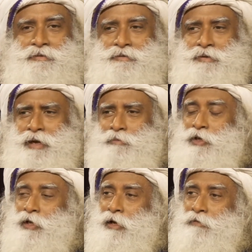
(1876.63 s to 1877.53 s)
So I'm
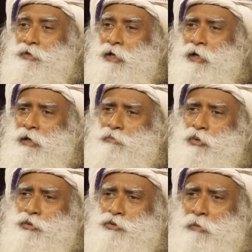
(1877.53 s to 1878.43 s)
thinking of taking a
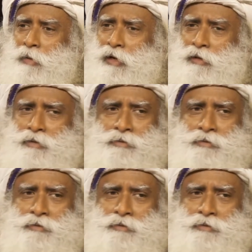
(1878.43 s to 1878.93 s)
boat to America.